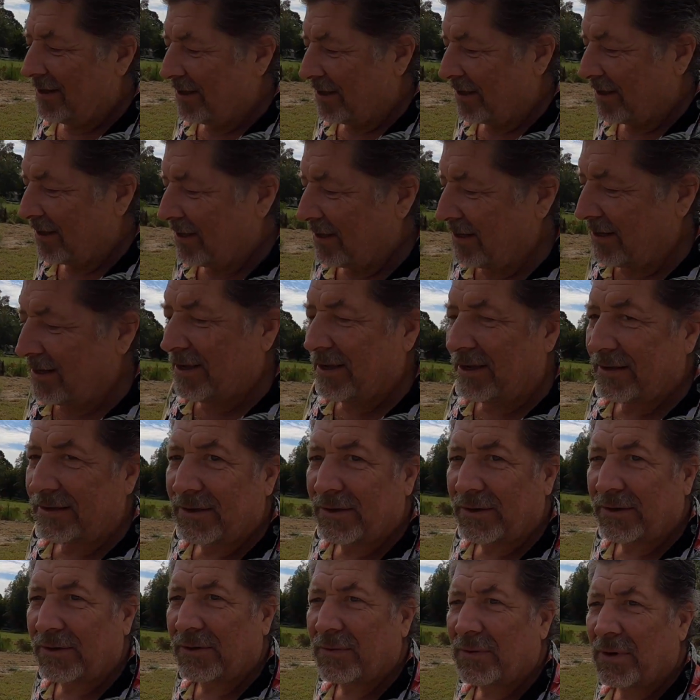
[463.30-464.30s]
And uh,
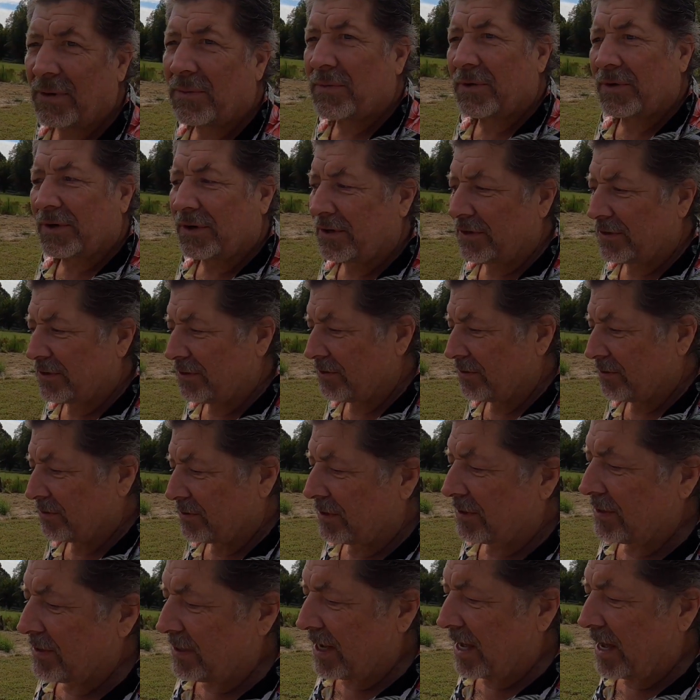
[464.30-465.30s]
don't know what we're going to do
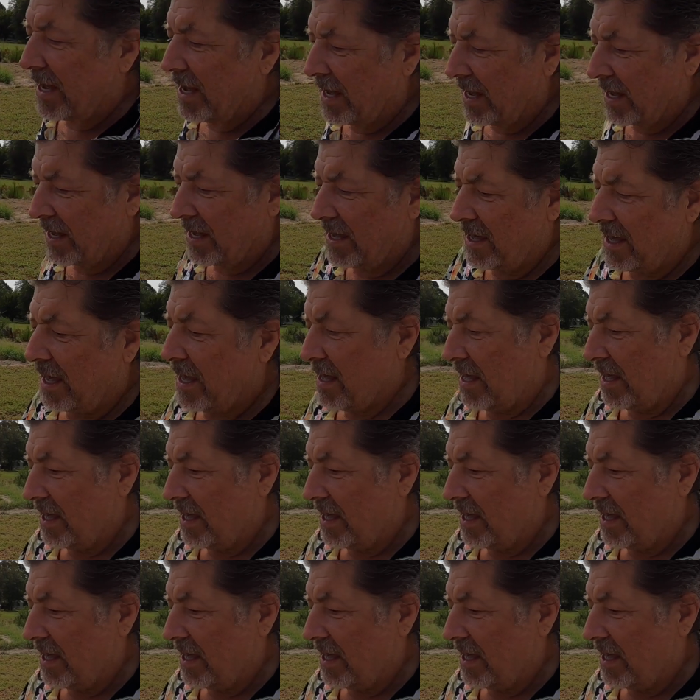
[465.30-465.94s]
today.